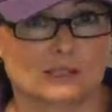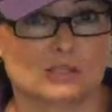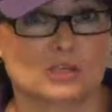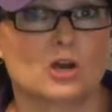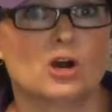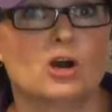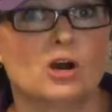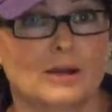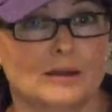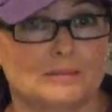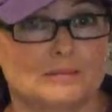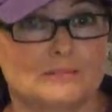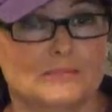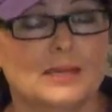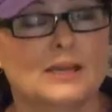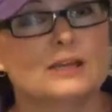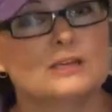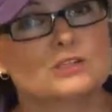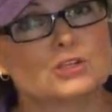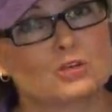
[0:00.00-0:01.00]
at a time.
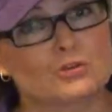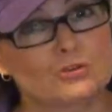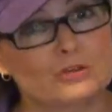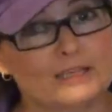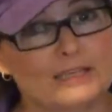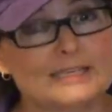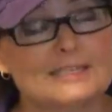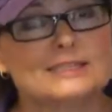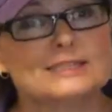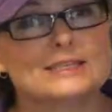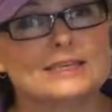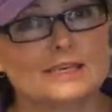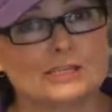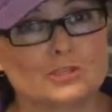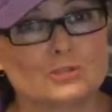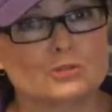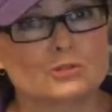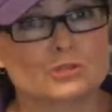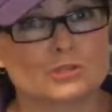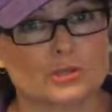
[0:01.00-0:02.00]
So you need to
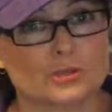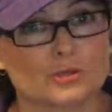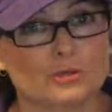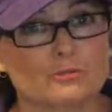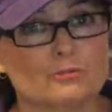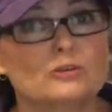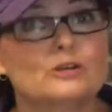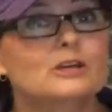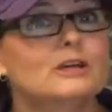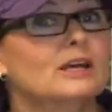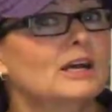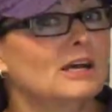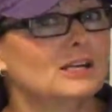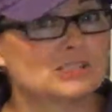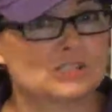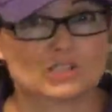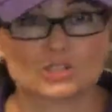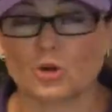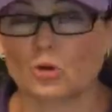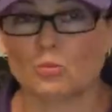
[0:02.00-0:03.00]
get yourself a
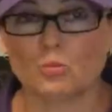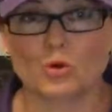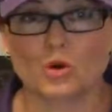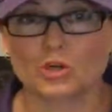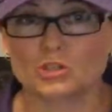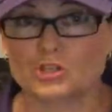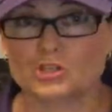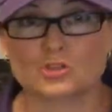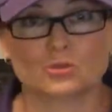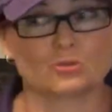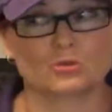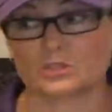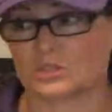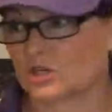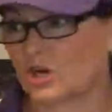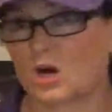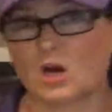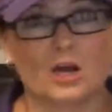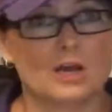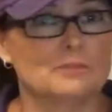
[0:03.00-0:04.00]
stopwatch or a
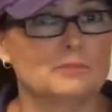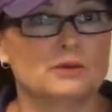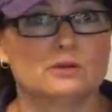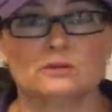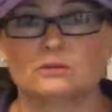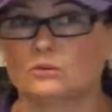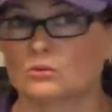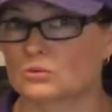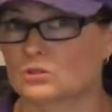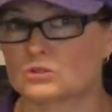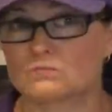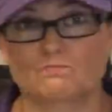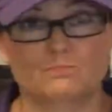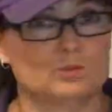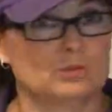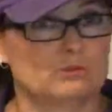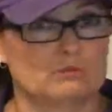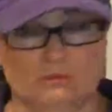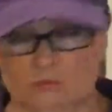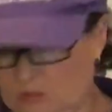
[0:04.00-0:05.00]
timer, or
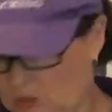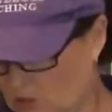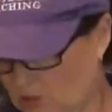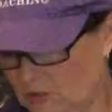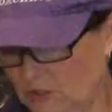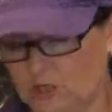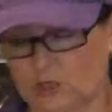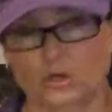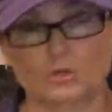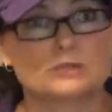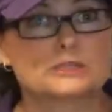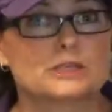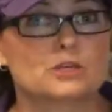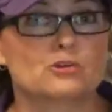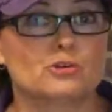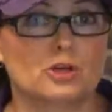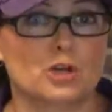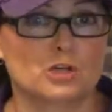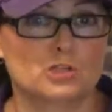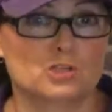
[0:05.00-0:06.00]

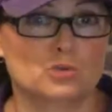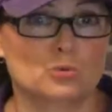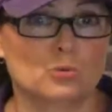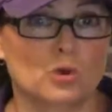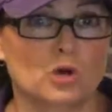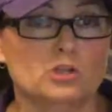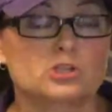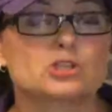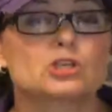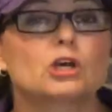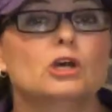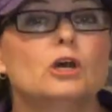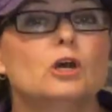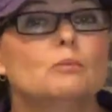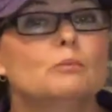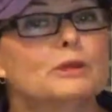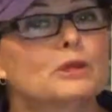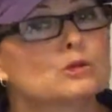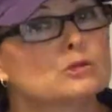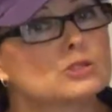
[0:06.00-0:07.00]
synchronize your watch,
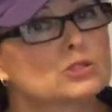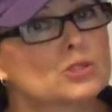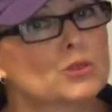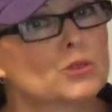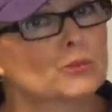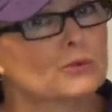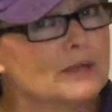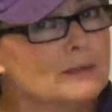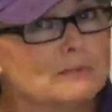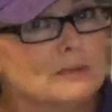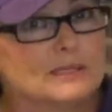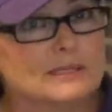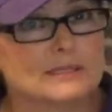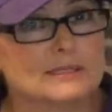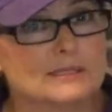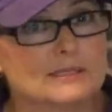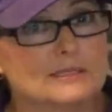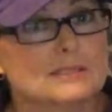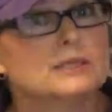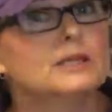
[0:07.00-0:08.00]
because 3
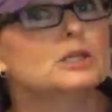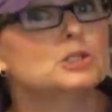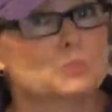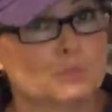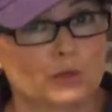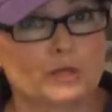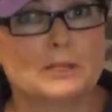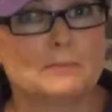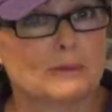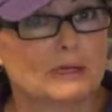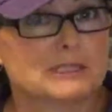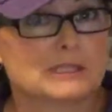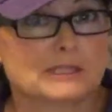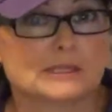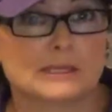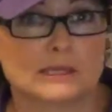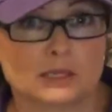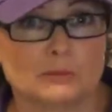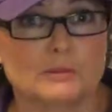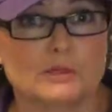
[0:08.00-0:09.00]
minutes is pretty much
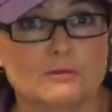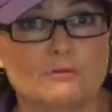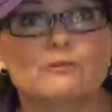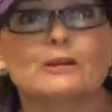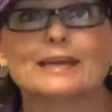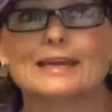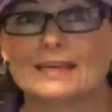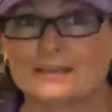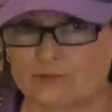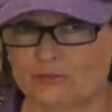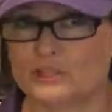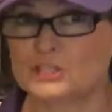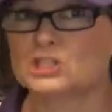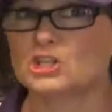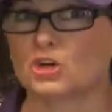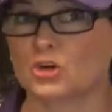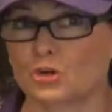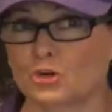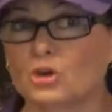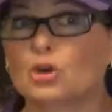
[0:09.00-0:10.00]
the limit for every
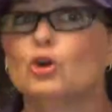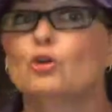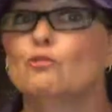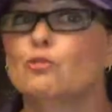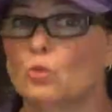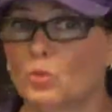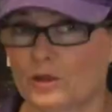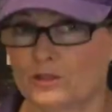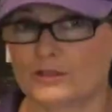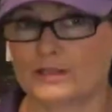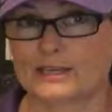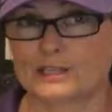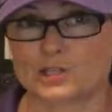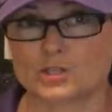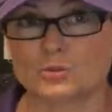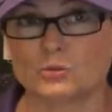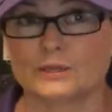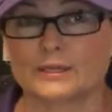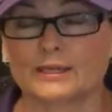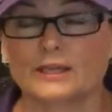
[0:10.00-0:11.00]
dog for what they're
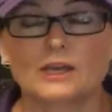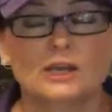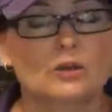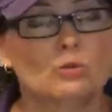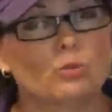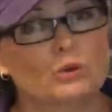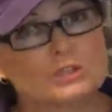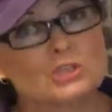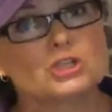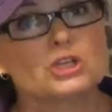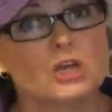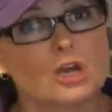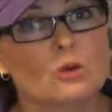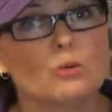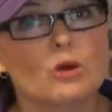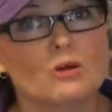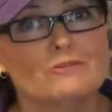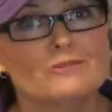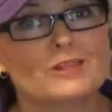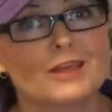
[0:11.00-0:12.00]
doing. Once you go
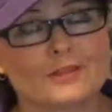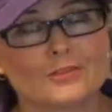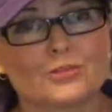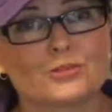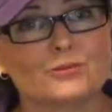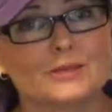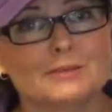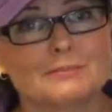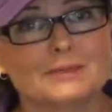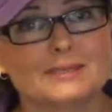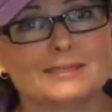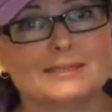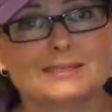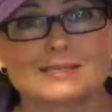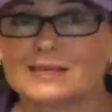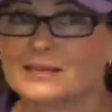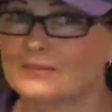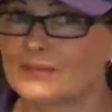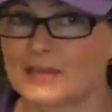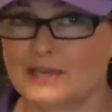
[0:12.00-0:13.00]
over that 3
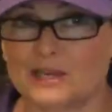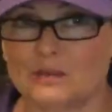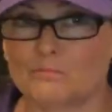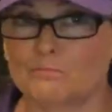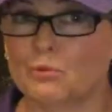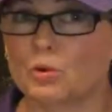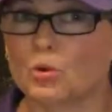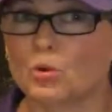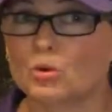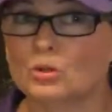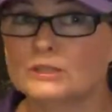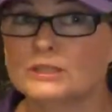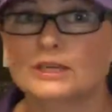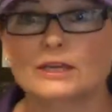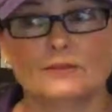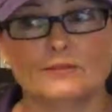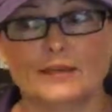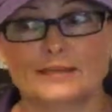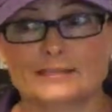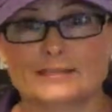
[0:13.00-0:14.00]
minutes, they get bored,
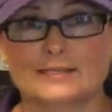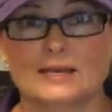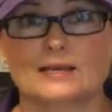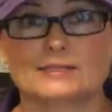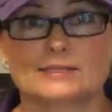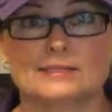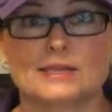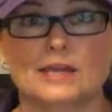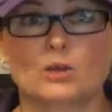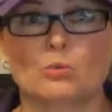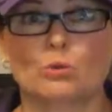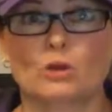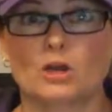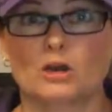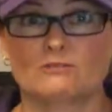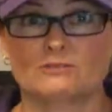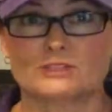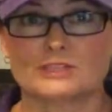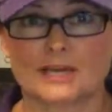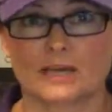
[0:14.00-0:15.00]
they start saying, well,
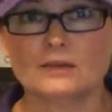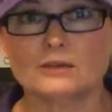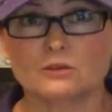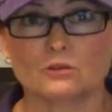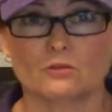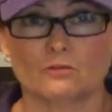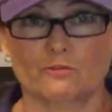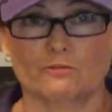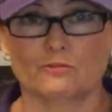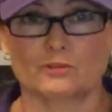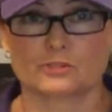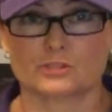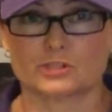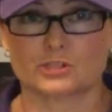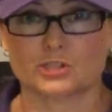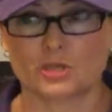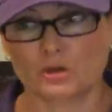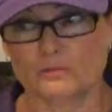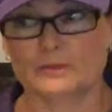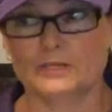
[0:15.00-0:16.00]
I've done it for
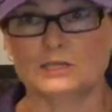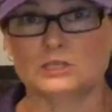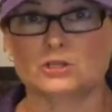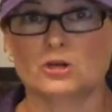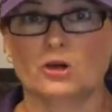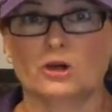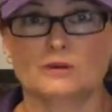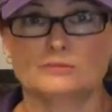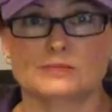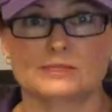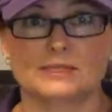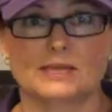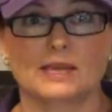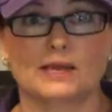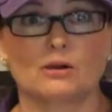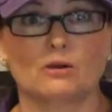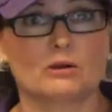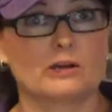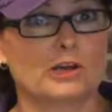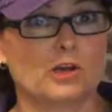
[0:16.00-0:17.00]
so many times
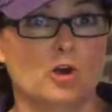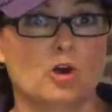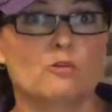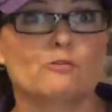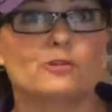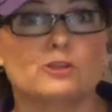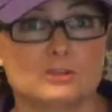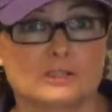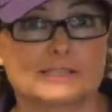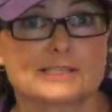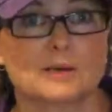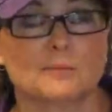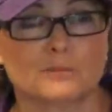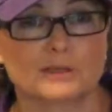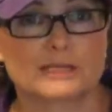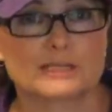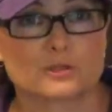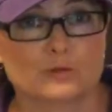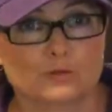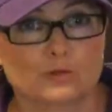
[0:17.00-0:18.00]
now, I'm going to offer you
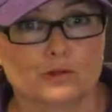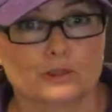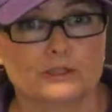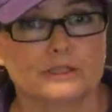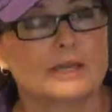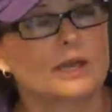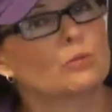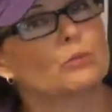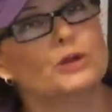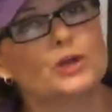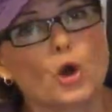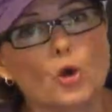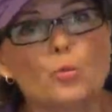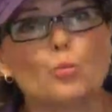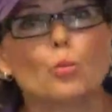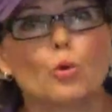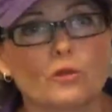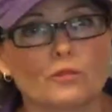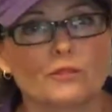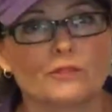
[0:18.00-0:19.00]
something different. And we
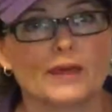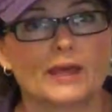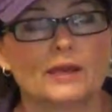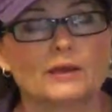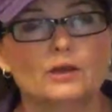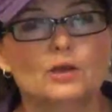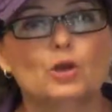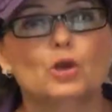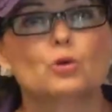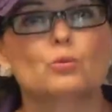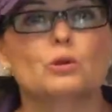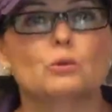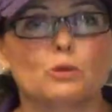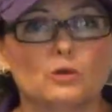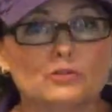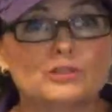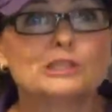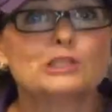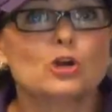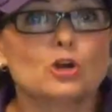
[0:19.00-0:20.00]
don't want that. We
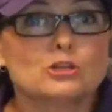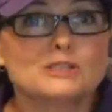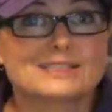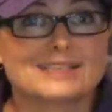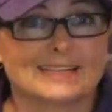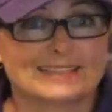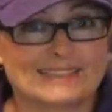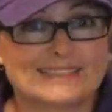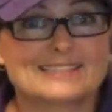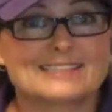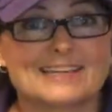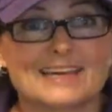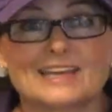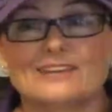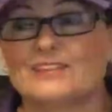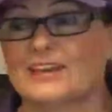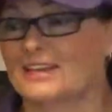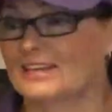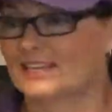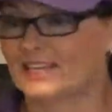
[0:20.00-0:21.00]
want the dogs to
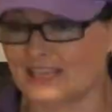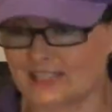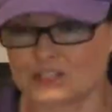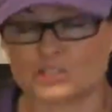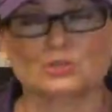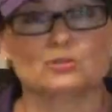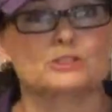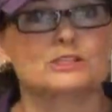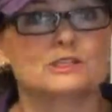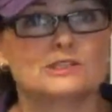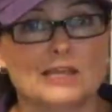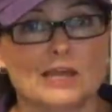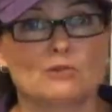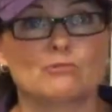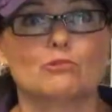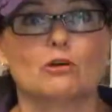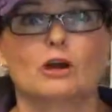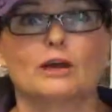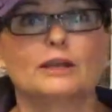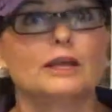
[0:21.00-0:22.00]
understand that, yes, you did
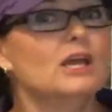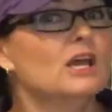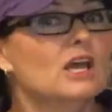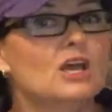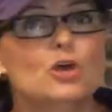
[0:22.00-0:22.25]
that right.